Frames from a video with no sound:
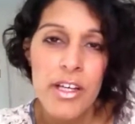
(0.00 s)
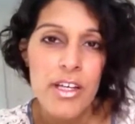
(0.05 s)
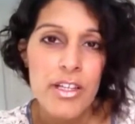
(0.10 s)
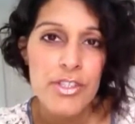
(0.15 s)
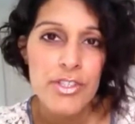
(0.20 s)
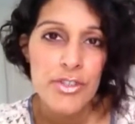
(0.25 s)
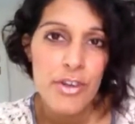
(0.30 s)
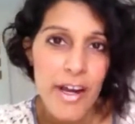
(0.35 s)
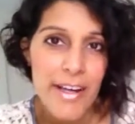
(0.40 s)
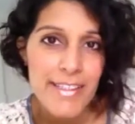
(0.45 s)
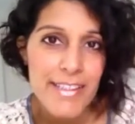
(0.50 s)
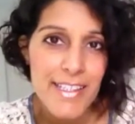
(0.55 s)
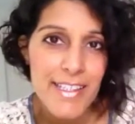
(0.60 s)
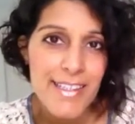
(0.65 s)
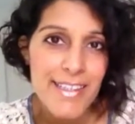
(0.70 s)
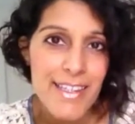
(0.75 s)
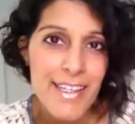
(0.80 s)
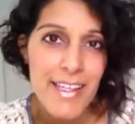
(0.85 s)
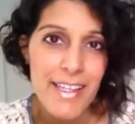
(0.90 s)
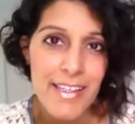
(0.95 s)
Sure, I
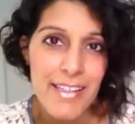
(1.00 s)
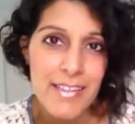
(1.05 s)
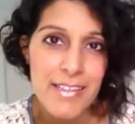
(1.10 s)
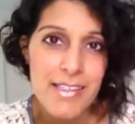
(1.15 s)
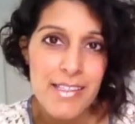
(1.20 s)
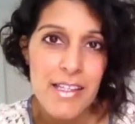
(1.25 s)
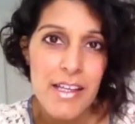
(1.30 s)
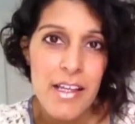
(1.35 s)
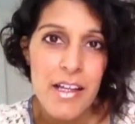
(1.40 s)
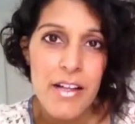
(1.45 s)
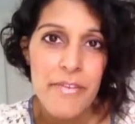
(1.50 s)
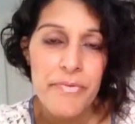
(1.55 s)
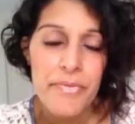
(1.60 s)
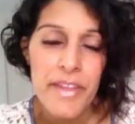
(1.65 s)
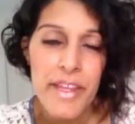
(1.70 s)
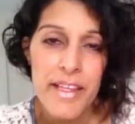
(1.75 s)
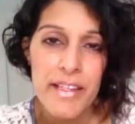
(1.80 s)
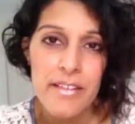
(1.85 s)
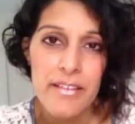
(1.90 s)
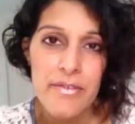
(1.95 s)
did things
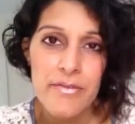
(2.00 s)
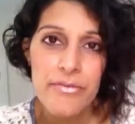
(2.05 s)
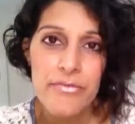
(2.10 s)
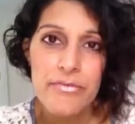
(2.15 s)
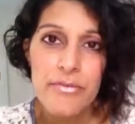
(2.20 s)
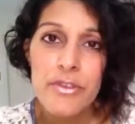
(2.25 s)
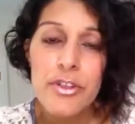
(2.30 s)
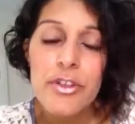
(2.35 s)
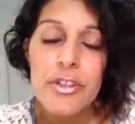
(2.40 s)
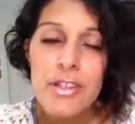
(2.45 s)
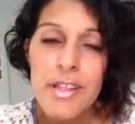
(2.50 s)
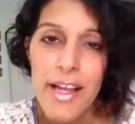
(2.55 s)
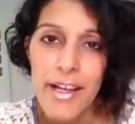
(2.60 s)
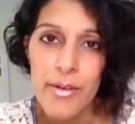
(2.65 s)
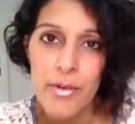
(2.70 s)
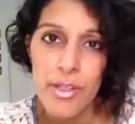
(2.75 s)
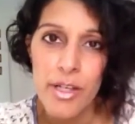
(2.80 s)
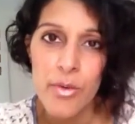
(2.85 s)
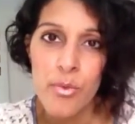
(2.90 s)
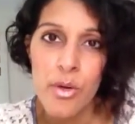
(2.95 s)
that looked like
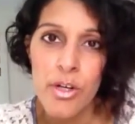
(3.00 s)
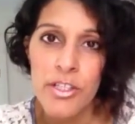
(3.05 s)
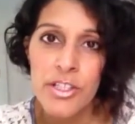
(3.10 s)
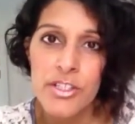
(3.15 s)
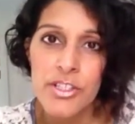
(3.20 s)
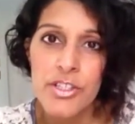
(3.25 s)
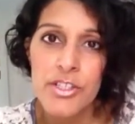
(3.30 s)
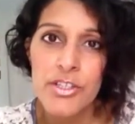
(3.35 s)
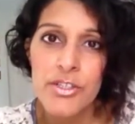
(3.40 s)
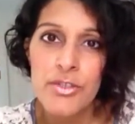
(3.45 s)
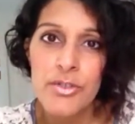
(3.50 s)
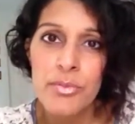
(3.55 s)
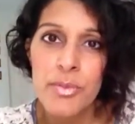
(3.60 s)
what I wanted to do,